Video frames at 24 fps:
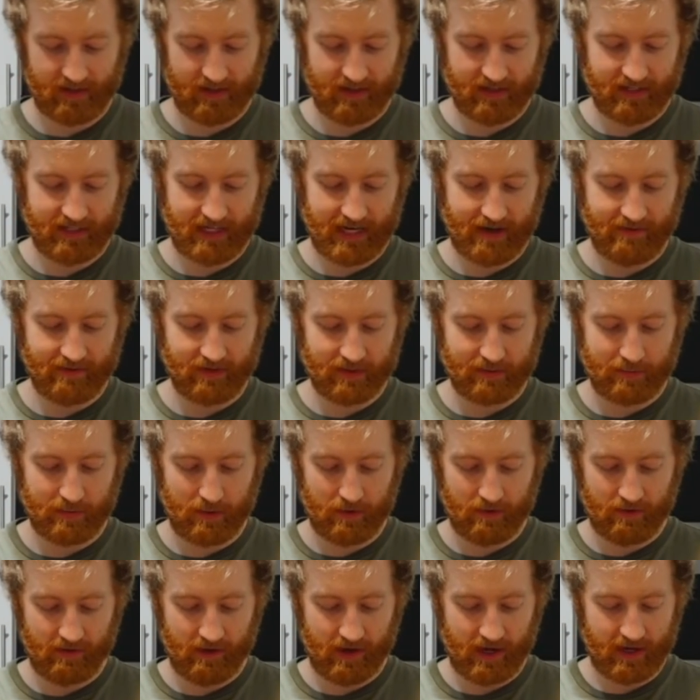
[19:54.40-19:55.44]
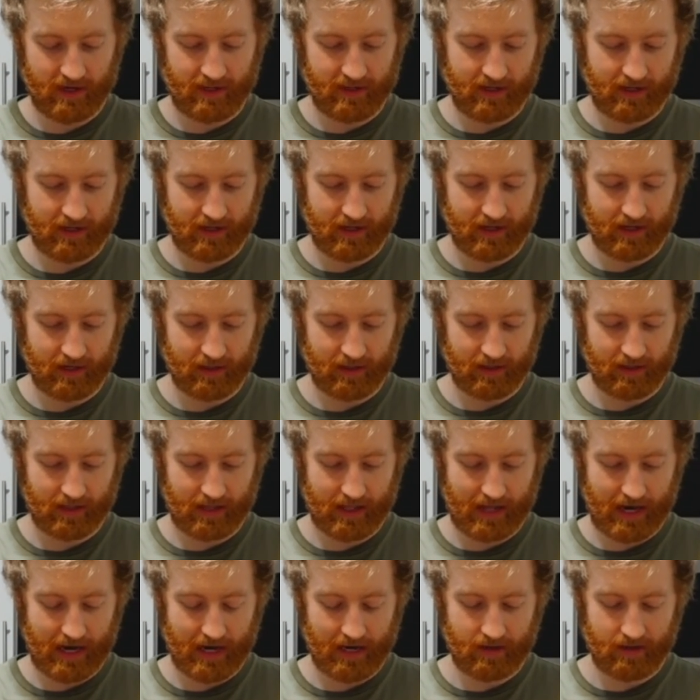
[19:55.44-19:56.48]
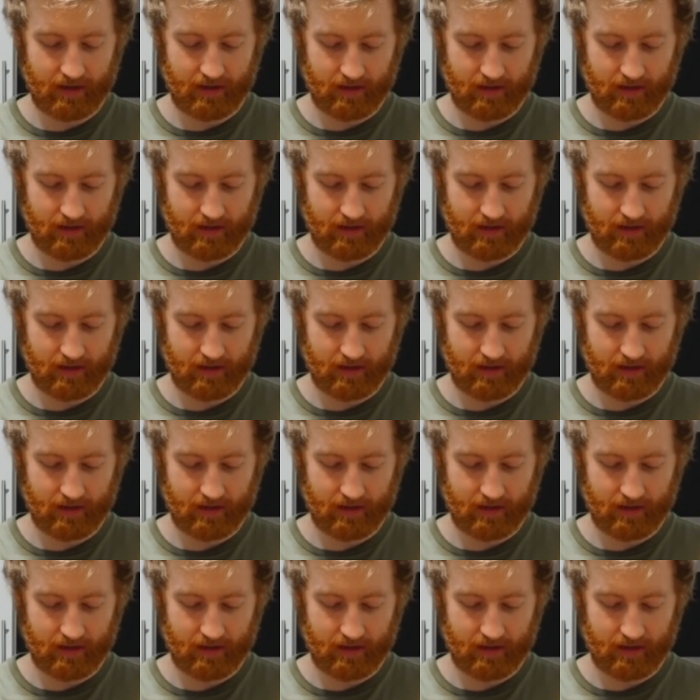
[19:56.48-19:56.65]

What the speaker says: Dive our spoon right in there, get a